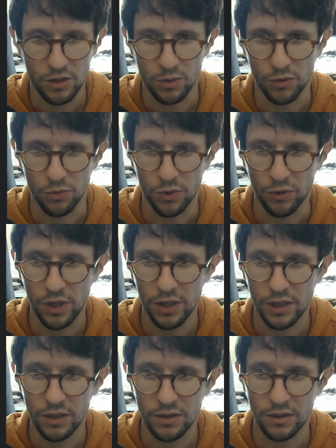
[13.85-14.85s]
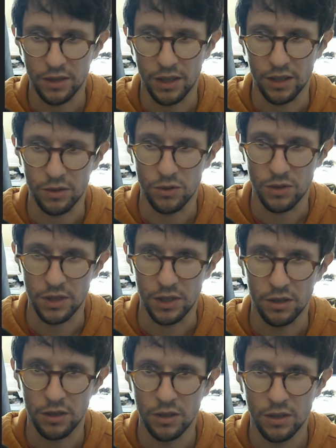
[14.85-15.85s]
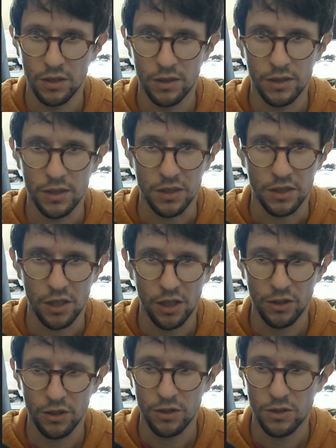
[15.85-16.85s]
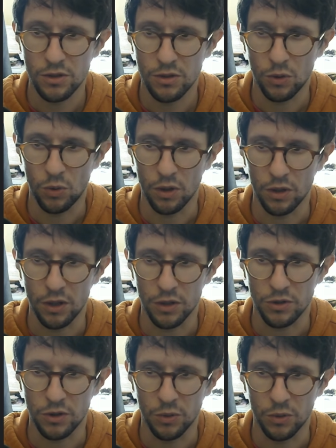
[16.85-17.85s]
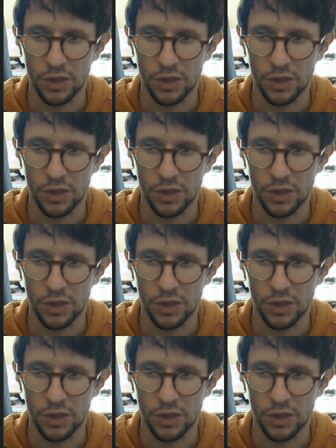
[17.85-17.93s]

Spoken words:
So if we run it, then you see these characters all got their own